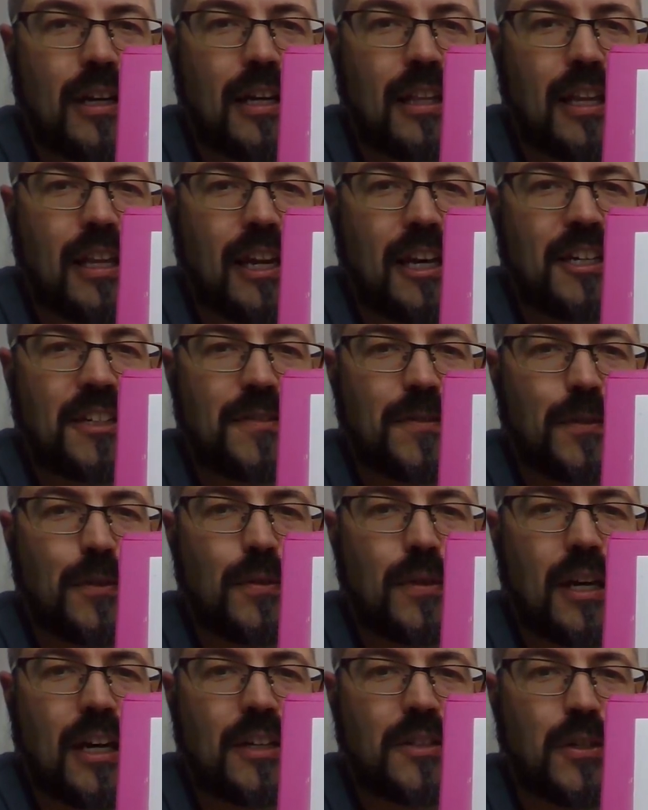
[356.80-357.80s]
in the next
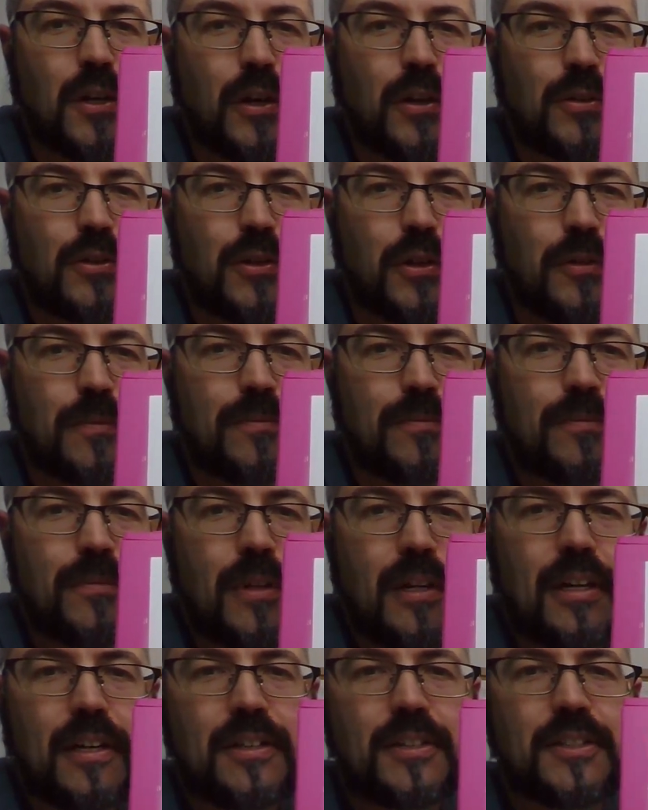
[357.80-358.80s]
few days also.
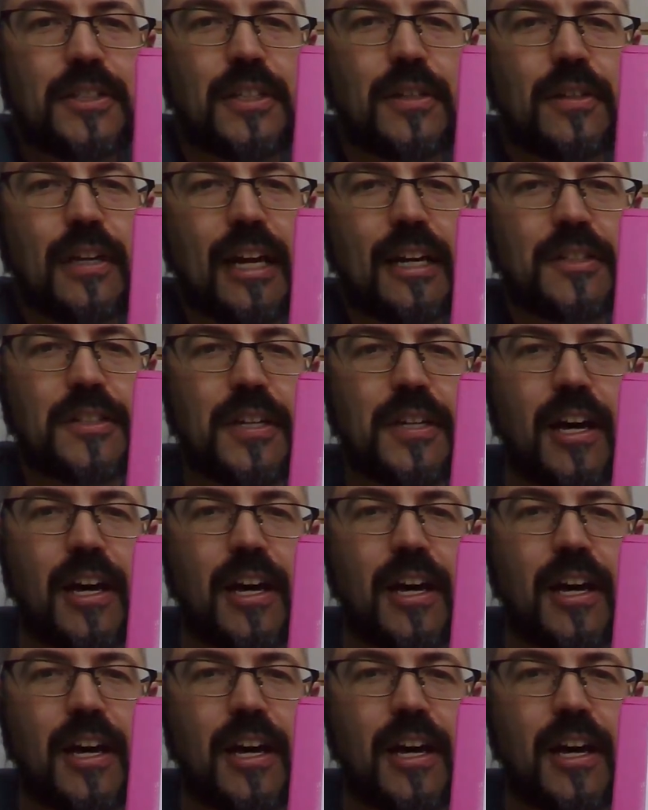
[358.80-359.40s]
See you next